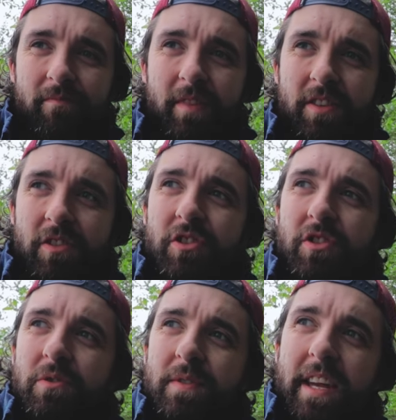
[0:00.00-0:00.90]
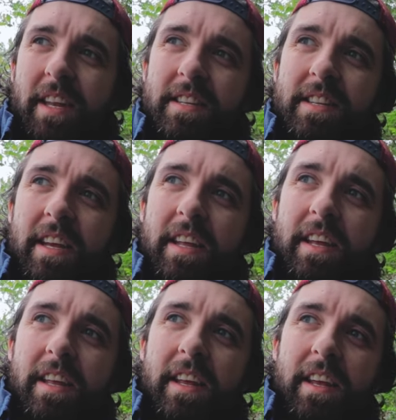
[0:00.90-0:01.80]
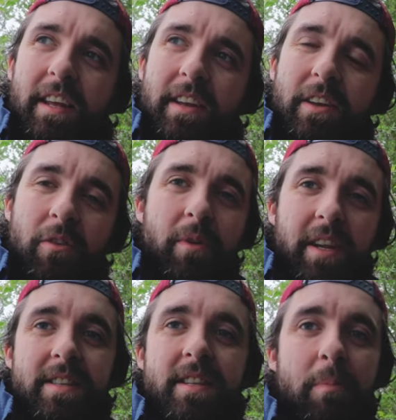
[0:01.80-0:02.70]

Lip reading: it just shows that it isn't